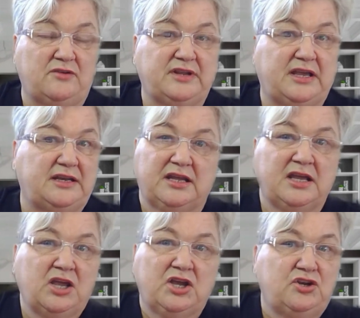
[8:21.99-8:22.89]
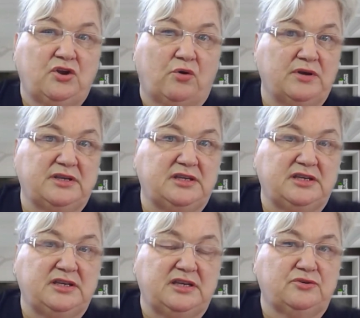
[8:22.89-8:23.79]
And no one can give
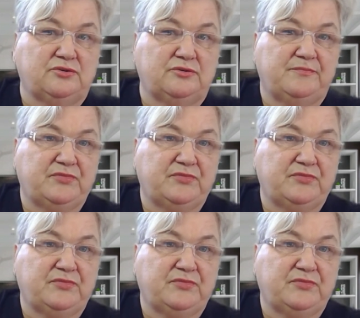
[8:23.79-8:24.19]
you,